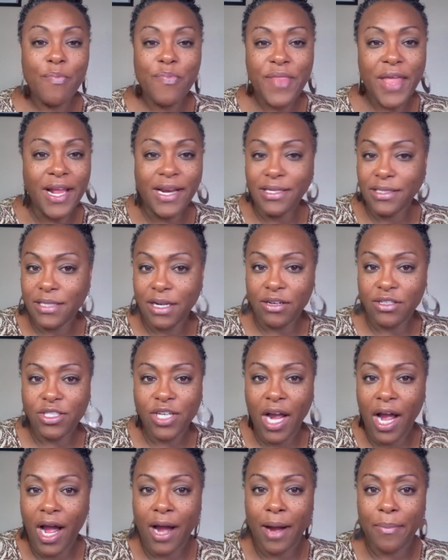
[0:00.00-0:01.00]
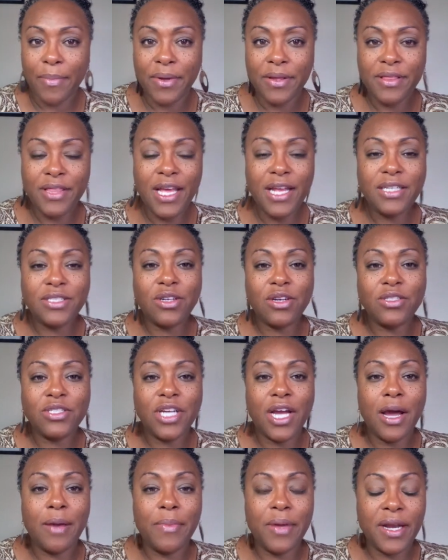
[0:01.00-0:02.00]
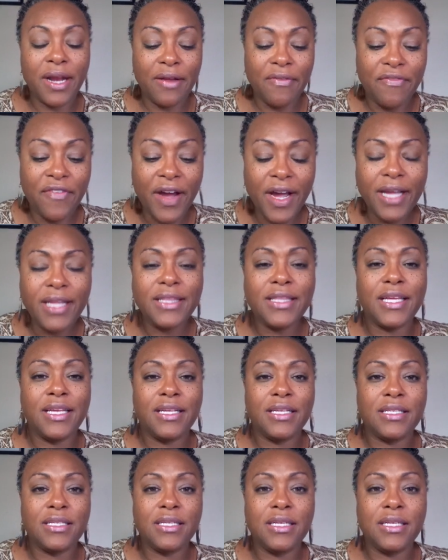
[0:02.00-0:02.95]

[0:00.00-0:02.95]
That is our job. That is our job. And I find that